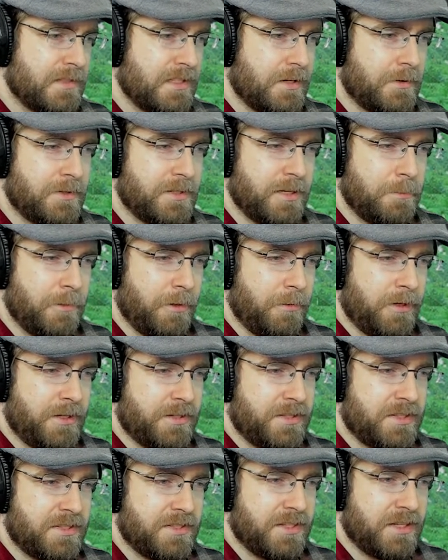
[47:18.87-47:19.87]
I was on my way
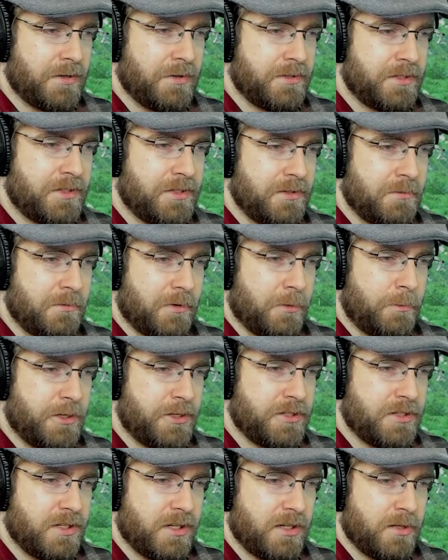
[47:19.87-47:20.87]
to the south to do more
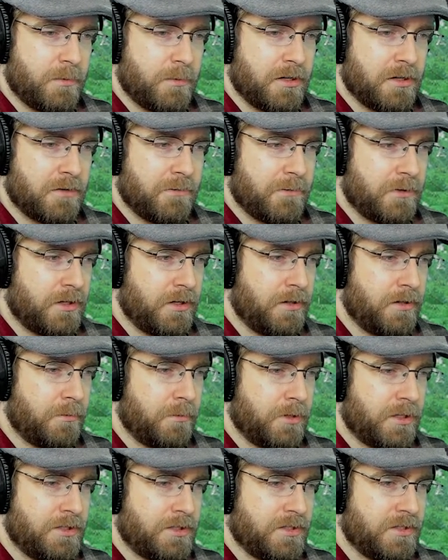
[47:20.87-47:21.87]
missionary work for other
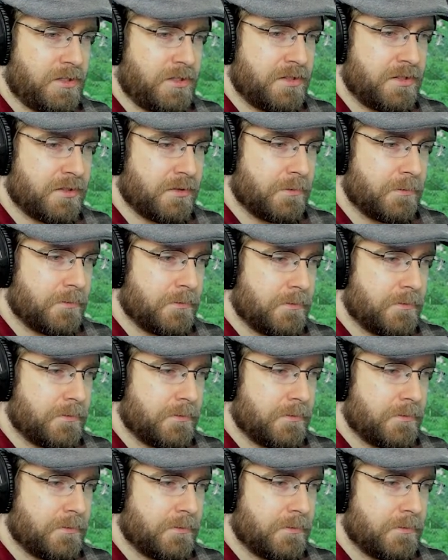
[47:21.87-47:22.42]
monsters.